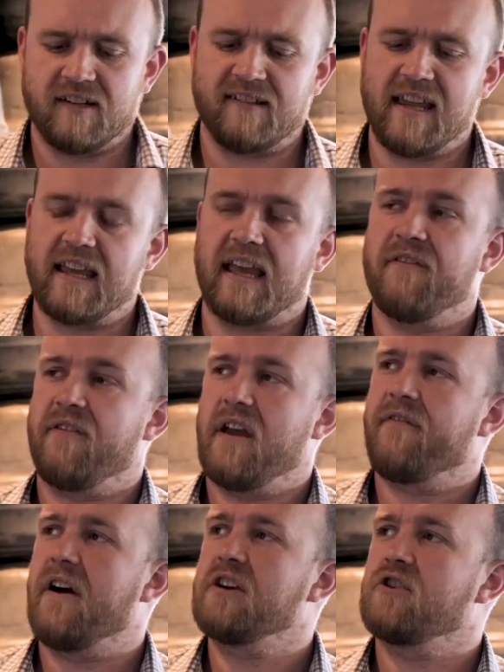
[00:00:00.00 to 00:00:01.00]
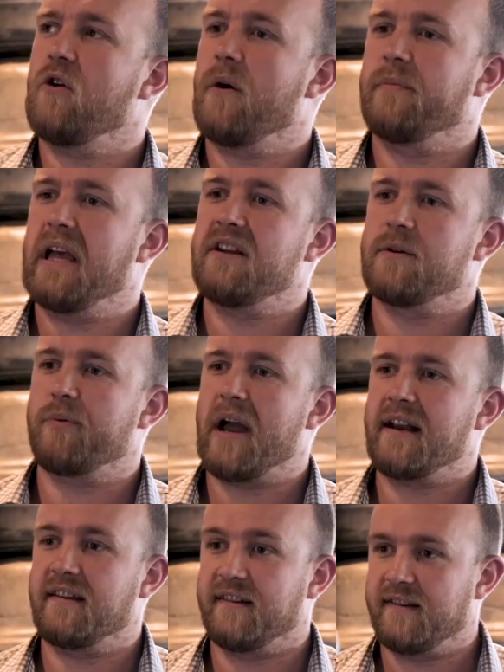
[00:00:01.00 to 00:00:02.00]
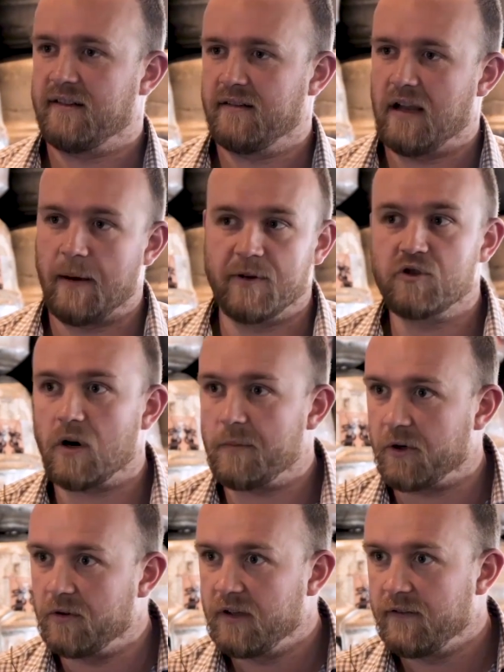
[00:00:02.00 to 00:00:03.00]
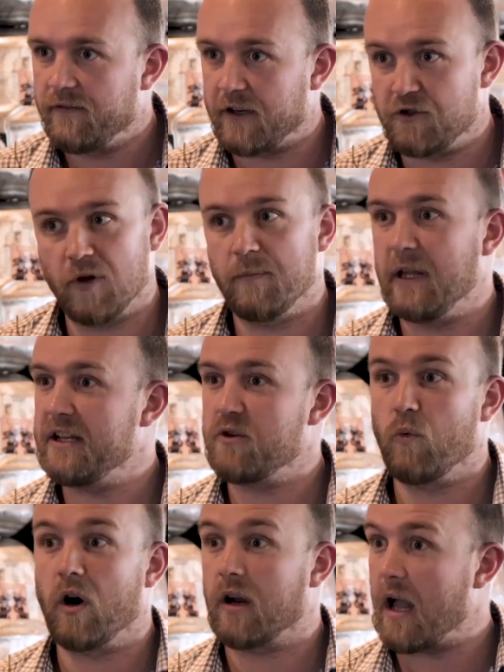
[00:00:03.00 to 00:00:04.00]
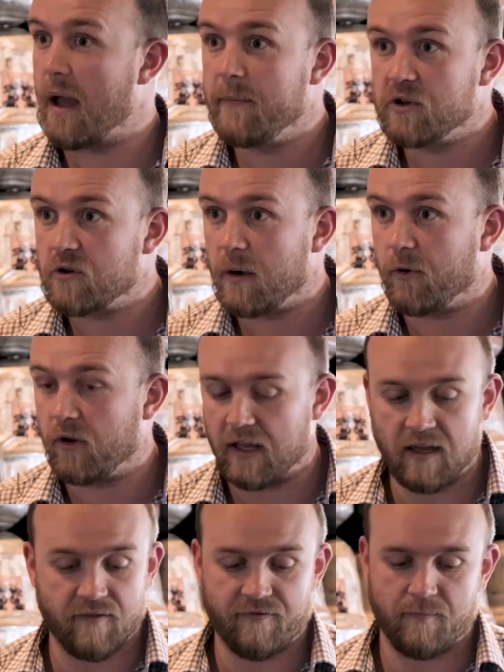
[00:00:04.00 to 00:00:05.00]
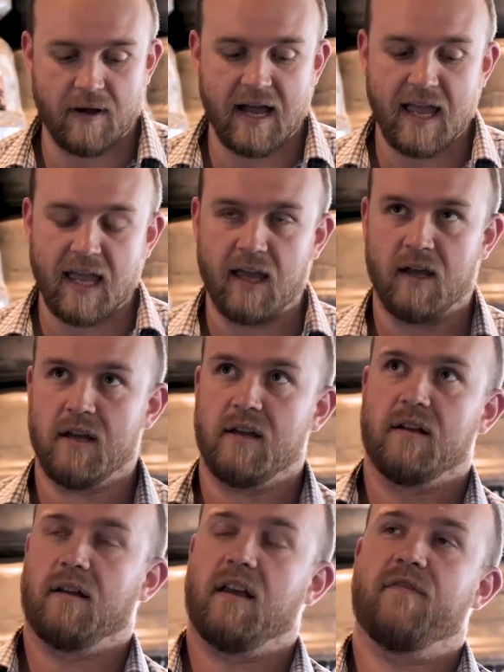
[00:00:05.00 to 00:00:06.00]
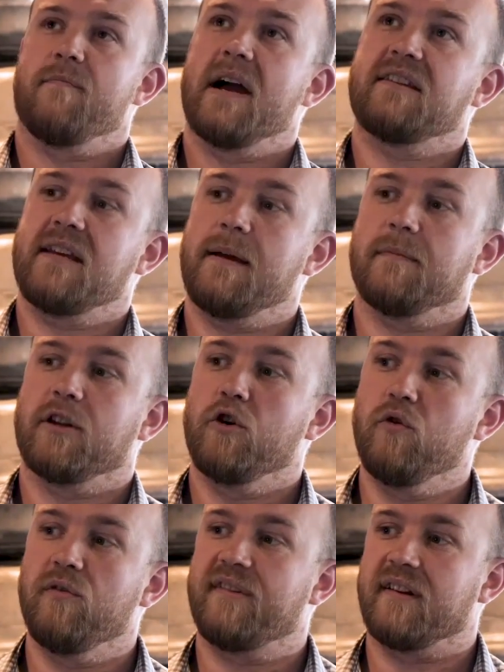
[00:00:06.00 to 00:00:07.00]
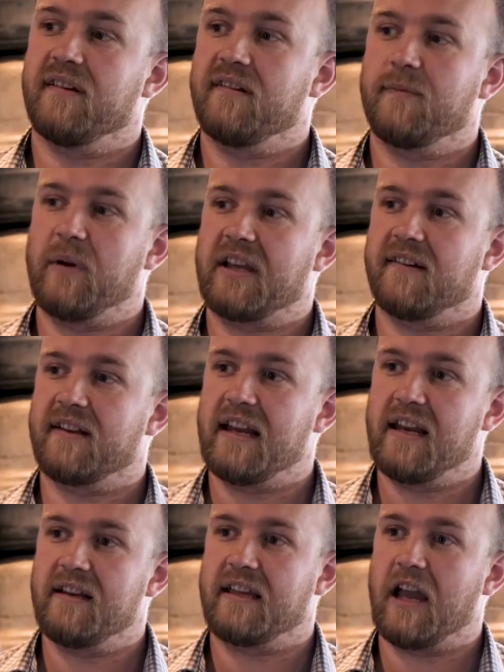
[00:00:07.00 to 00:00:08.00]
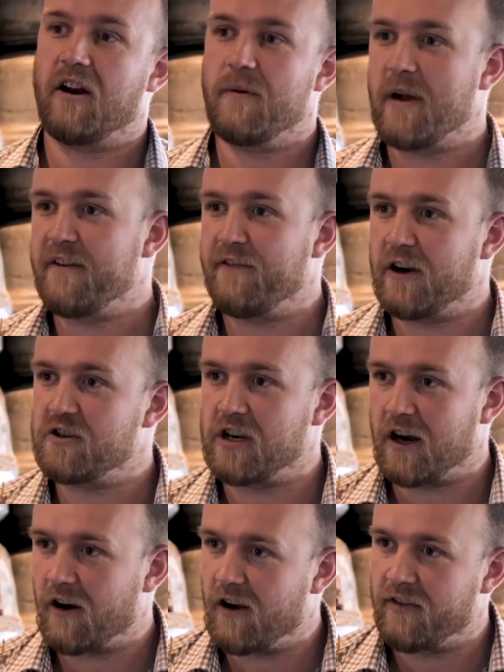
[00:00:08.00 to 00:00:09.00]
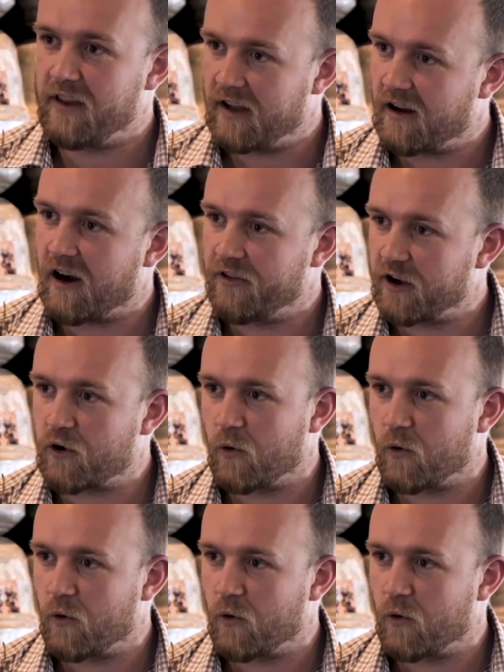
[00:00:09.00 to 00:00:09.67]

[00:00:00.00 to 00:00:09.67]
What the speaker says: just think if I show up late to practice, I'm in trouble. If I show up late to work, I'm in trouble. If my team loses because I didn't carry my fair share on the